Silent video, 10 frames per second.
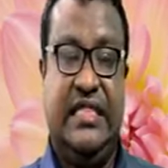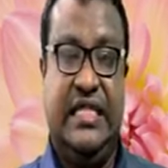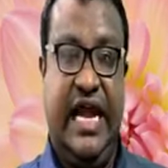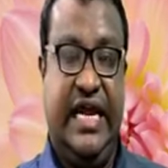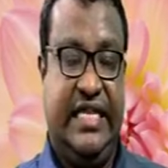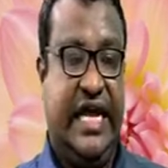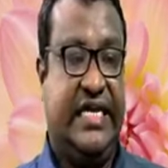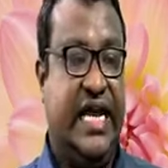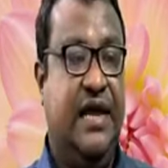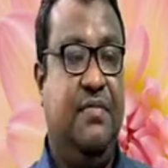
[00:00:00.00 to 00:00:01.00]
at
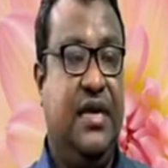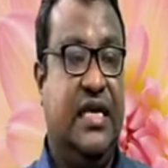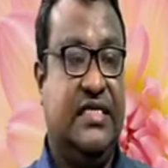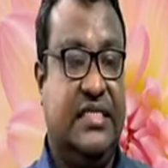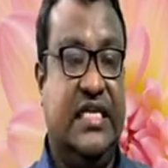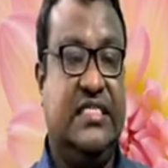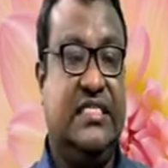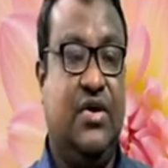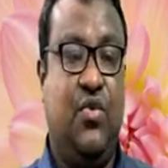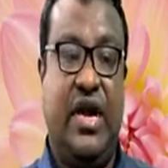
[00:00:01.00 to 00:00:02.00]
that time, since
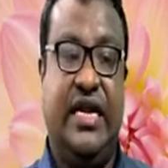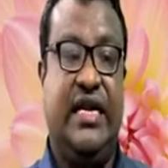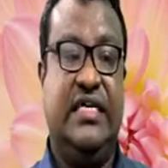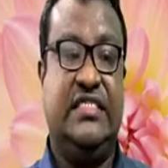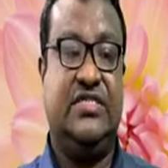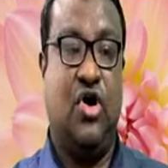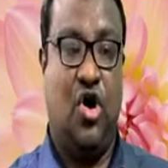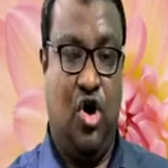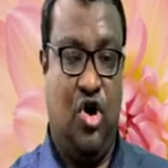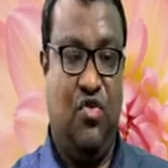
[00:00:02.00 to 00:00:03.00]
the water is
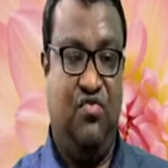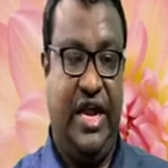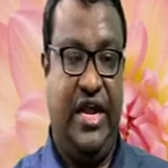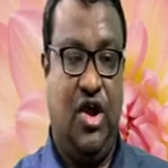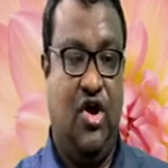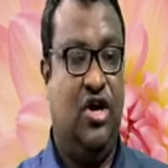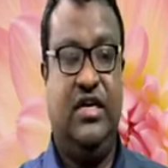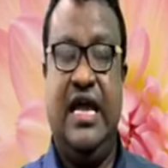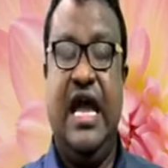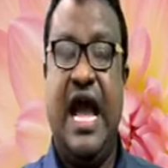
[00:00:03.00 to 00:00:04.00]
very
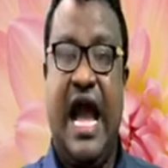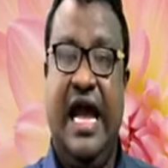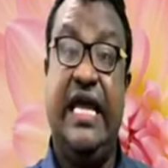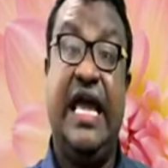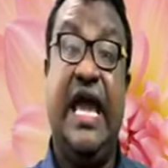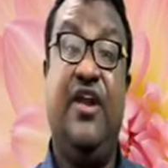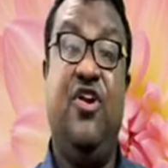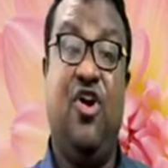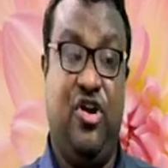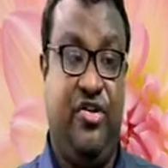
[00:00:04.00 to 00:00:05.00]
hot, I
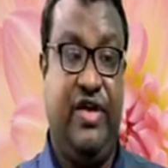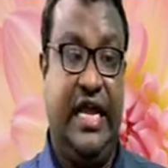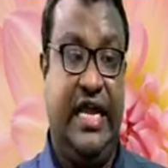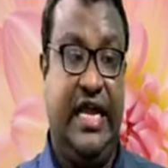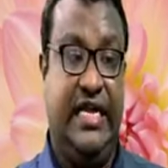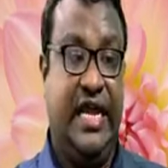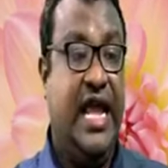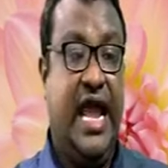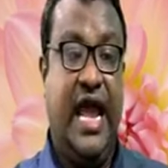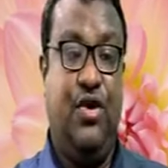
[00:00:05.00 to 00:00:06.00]
cannot drink it.
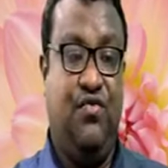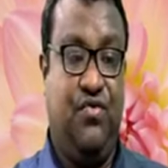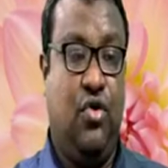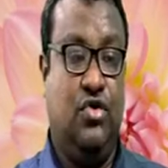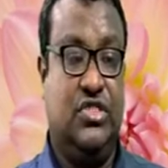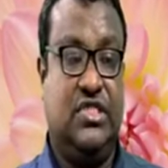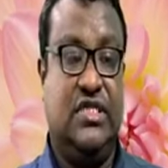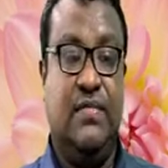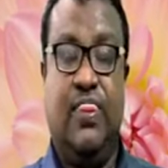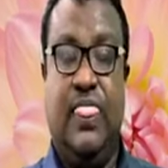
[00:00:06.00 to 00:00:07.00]
And of course,
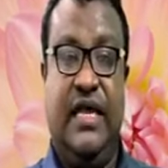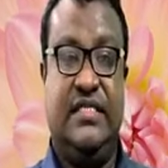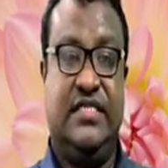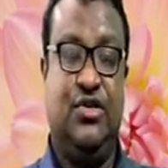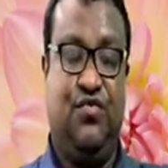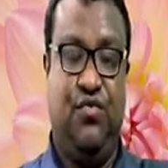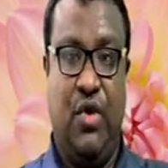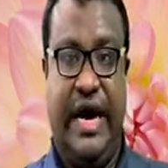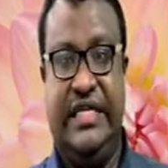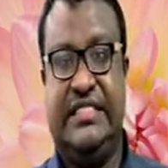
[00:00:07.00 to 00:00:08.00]
instead of
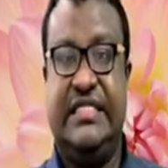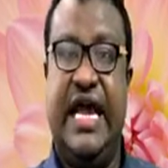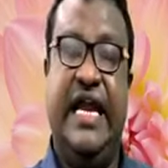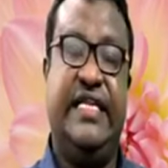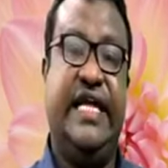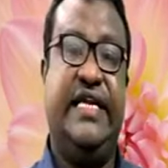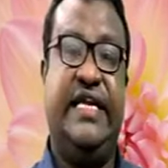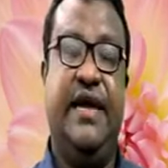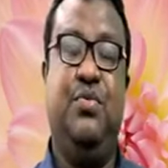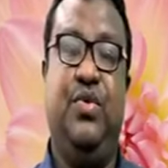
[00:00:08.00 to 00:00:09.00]
was, at that
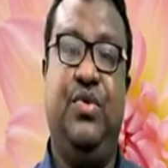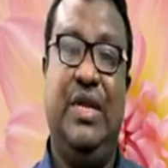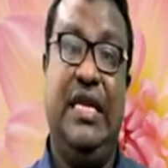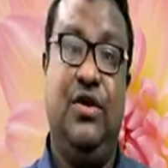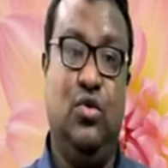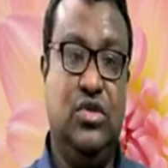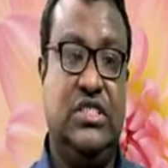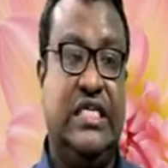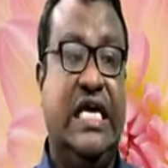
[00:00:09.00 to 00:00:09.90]
time we will use